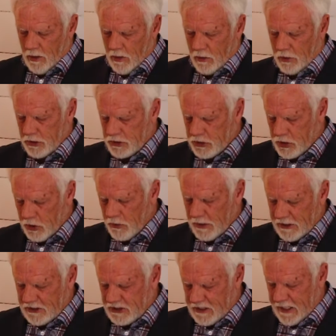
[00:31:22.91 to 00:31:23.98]

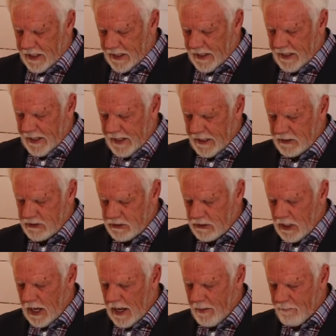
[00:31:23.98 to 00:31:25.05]
Yeshua said, It's
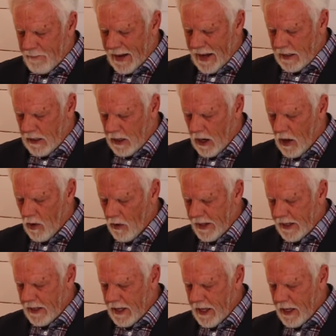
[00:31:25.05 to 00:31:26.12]
not by
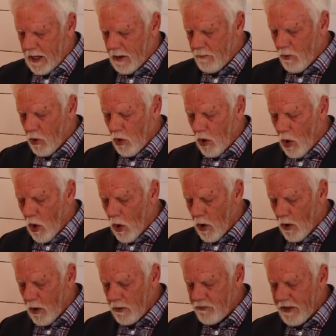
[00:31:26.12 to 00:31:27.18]
calling him
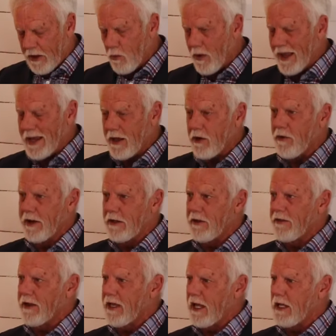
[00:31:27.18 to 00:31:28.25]
Lord that we enter
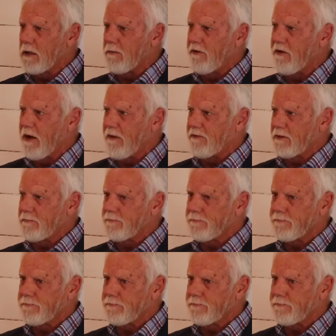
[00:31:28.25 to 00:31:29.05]
into the kingdom of heaven.